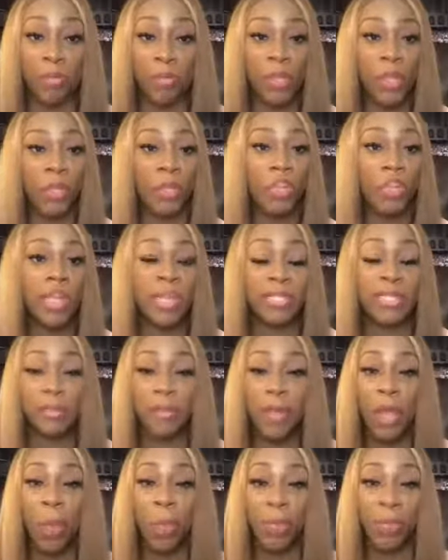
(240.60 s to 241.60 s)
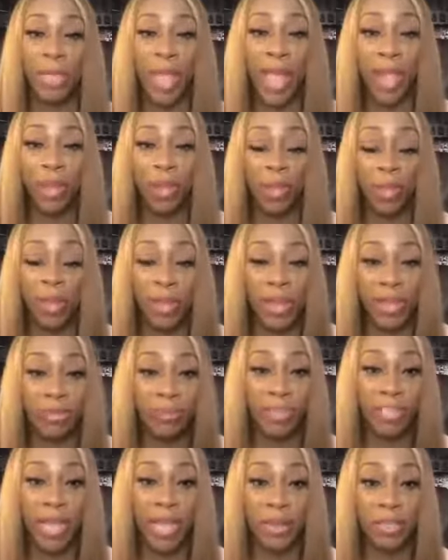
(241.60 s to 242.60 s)
You need some help with that? Go ahead and
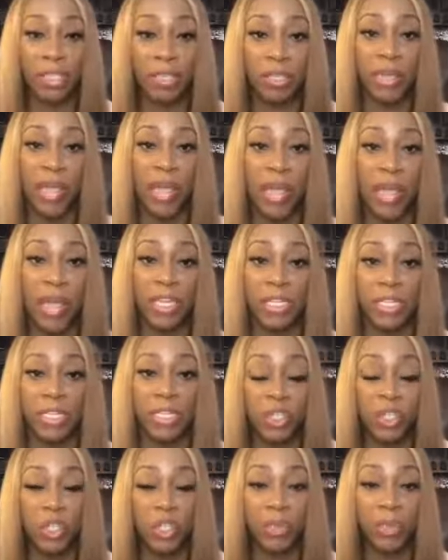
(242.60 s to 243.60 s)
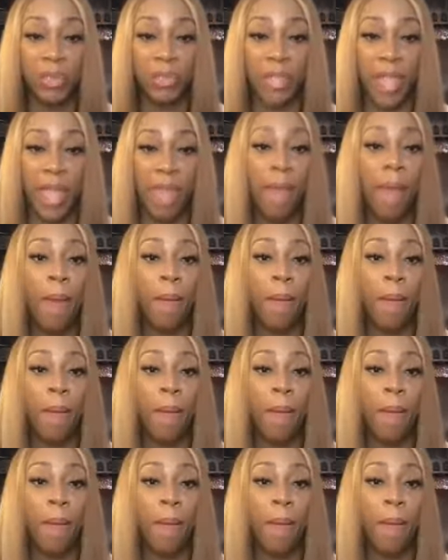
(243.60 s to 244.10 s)
reach out to me. I can assist you with that.